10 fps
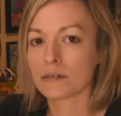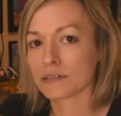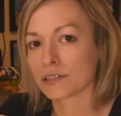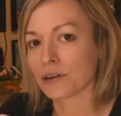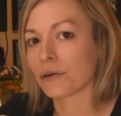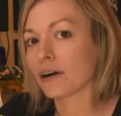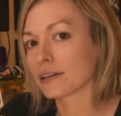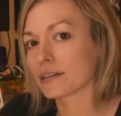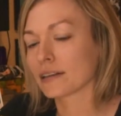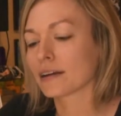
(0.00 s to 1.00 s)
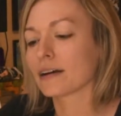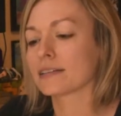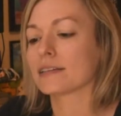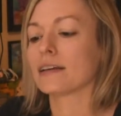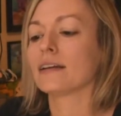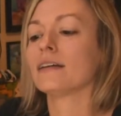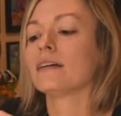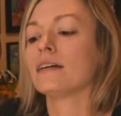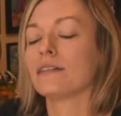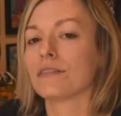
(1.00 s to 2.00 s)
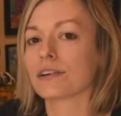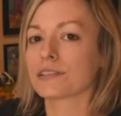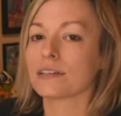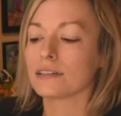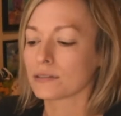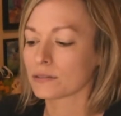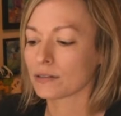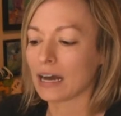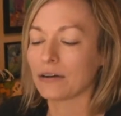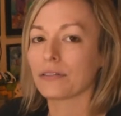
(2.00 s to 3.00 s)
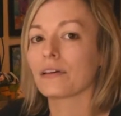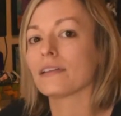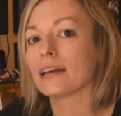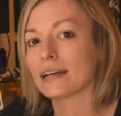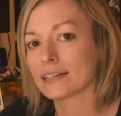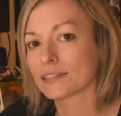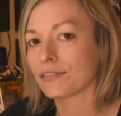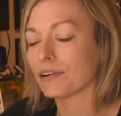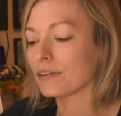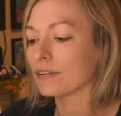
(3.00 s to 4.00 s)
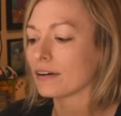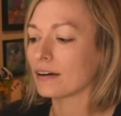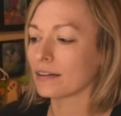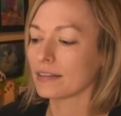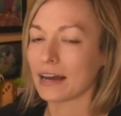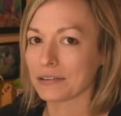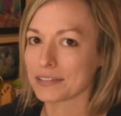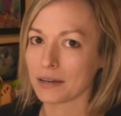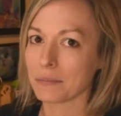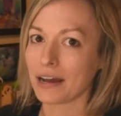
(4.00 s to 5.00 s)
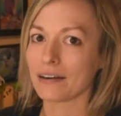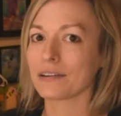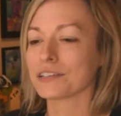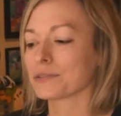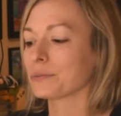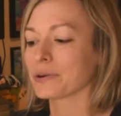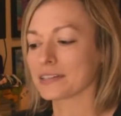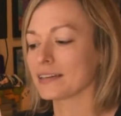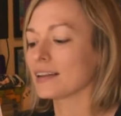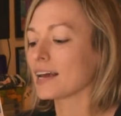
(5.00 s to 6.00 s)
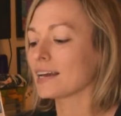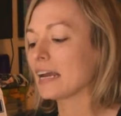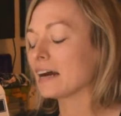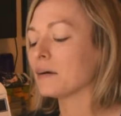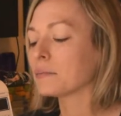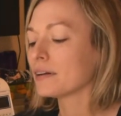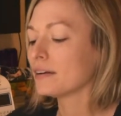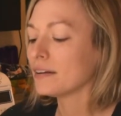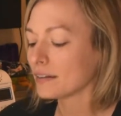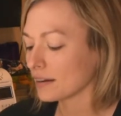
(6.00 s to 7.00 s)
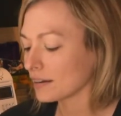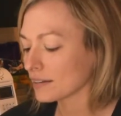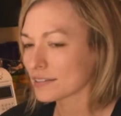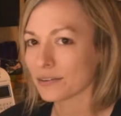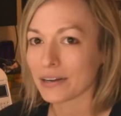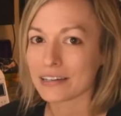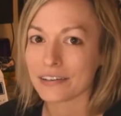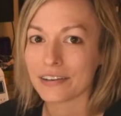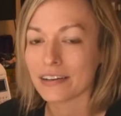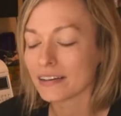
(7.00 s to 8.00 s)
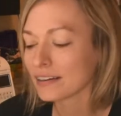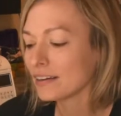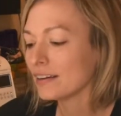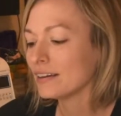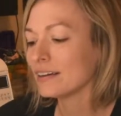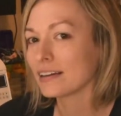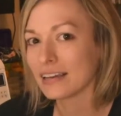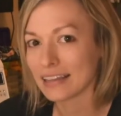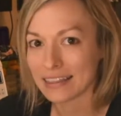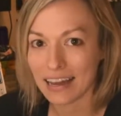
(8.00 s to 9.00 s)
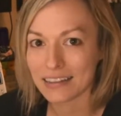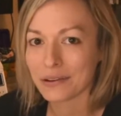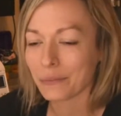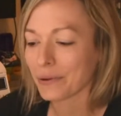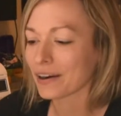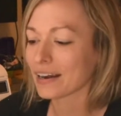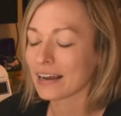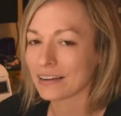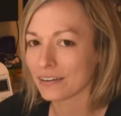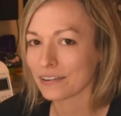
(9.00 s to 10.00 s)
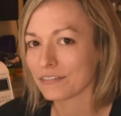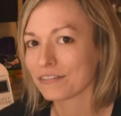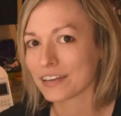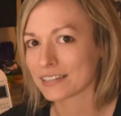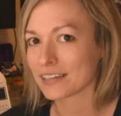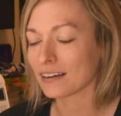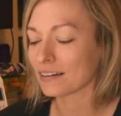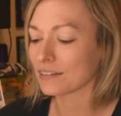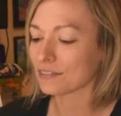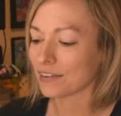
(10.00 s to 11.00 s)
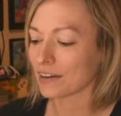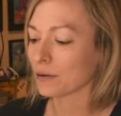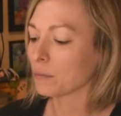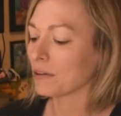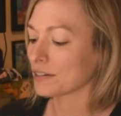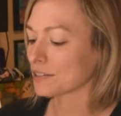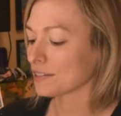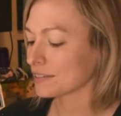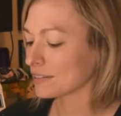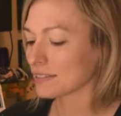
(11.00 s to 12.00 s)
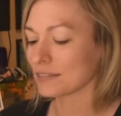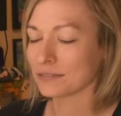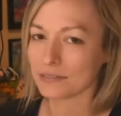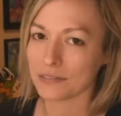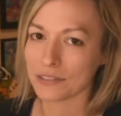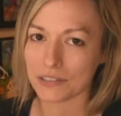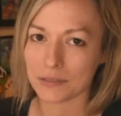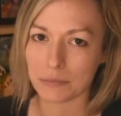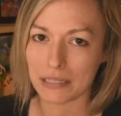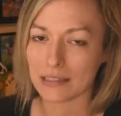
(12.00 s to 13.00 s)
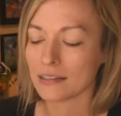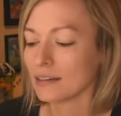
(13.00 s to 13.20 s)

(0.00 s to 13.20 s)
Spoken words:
sew onto the gusset versus how the legs fall on the outside pattern just wasn't lining up, so I couldn't get that to work, and I couldn't fix it on a final plush because it would just be